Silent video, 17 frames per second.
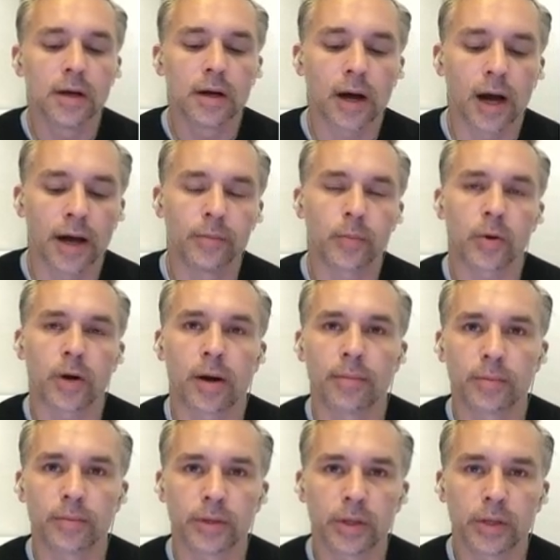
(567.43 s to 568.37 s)
I
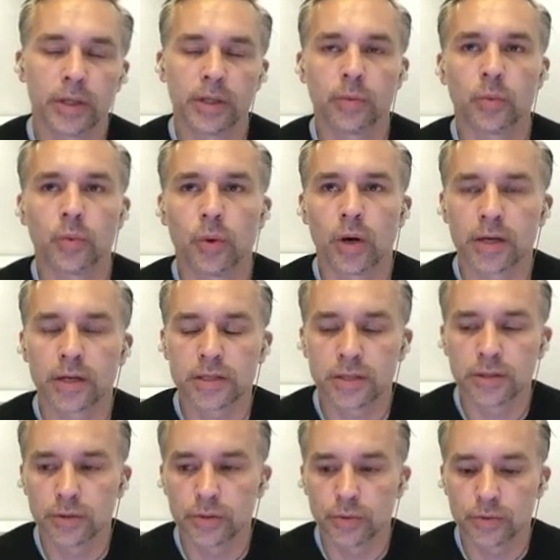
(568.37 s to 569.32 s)
probably want
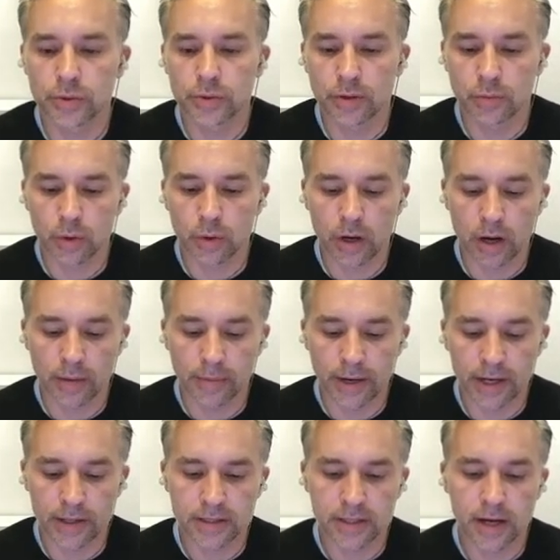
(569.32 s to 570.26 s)
to sort of work on my
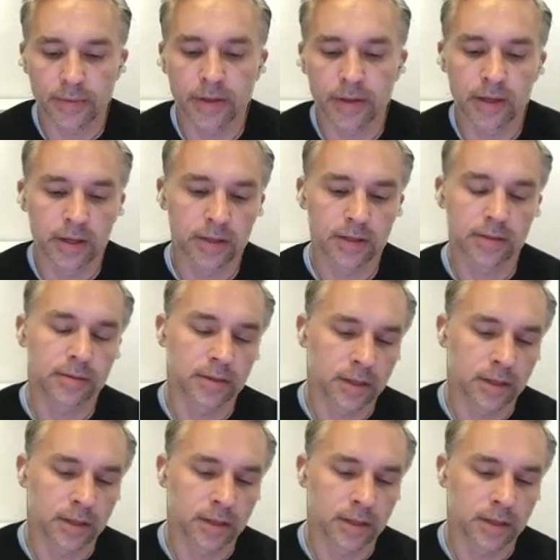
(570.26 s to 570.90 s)
desktop in,